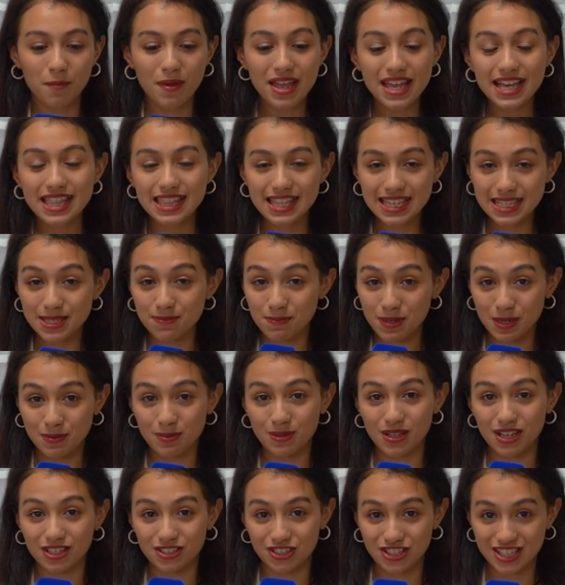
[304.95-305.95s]
make these
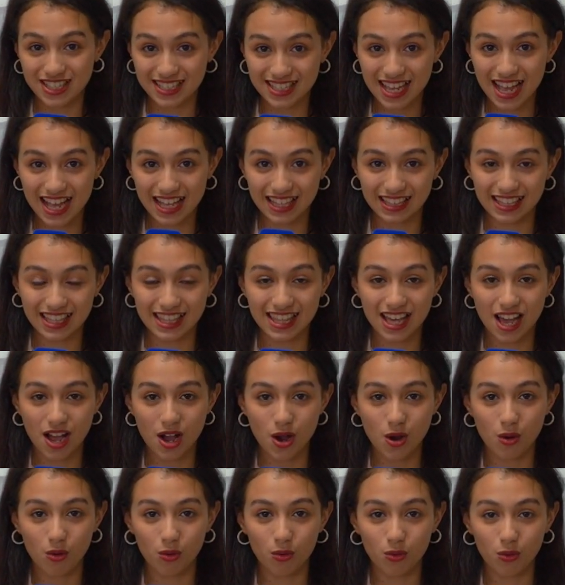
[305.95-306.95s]
people understand
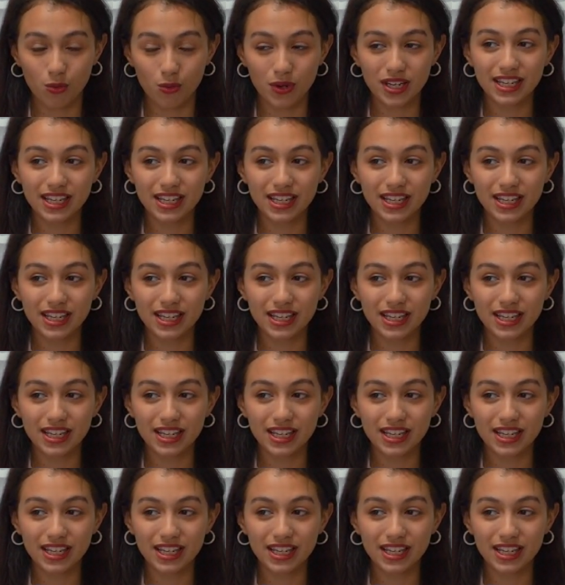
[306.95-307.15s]
that